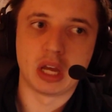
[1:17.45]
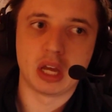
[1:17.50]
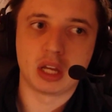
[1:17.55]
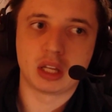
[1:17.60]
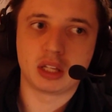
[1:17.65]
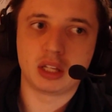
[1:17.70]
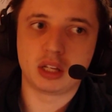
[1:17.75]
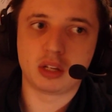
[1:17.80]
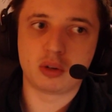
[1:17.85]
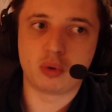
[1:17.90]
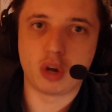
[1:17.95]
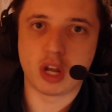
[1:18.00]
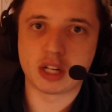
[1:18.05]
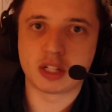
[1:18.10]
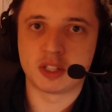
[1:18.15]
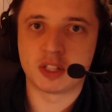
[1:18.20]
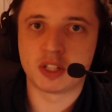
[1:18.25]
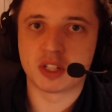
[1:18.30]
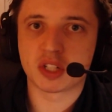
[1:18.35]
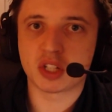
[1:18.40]
he
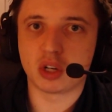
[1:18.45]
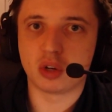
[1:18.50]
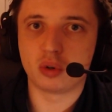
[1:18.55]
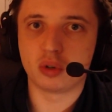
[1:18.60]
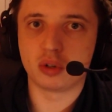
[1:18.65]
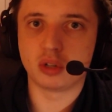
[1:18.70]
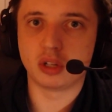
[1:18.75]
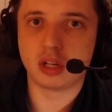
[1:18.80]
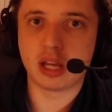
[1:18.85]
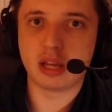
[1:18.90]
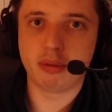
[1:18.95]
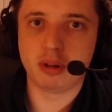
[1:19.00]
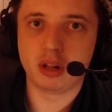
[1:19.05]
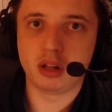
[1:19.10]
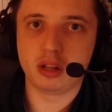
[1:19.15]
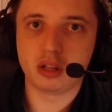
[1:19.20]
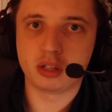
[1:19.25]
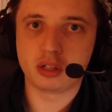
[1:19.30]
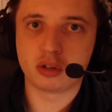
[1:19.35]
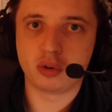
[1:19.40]
created his own label
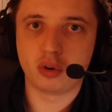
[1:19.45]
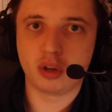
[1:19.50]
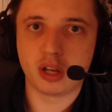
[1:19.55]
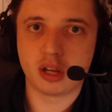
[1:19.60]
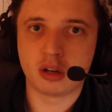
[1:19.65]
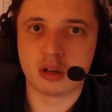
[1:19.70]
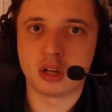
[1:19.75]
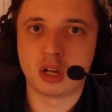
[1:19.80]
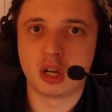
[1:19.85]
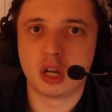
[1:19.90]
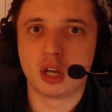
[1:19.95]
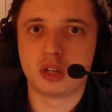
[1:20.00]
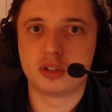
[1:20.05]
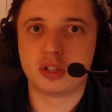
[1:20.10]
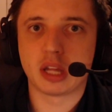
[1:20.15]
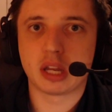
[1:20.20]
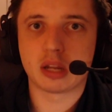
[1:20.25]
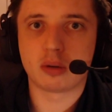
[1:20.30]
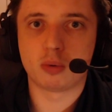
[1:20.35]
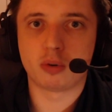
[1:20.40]
in Korea
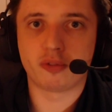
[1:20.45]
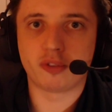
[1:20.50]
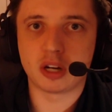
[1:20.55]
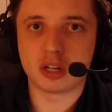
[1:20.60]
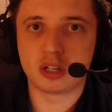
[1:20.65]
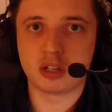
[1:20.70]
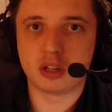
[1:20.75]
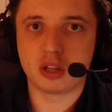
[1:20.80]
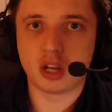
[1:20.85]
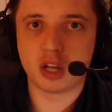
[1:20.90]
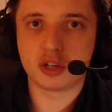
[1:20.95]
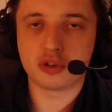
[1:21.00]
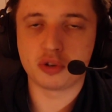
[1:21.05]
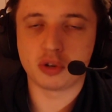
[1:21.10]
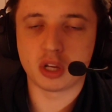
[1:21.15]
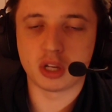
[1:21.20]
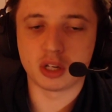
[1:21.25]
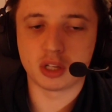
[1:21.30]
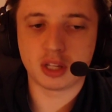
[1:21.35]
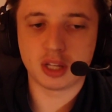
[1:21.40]
together with
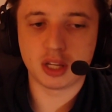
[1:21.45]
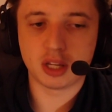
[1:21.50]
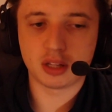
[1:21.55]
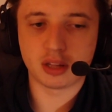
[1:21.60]
Uneducated Kid.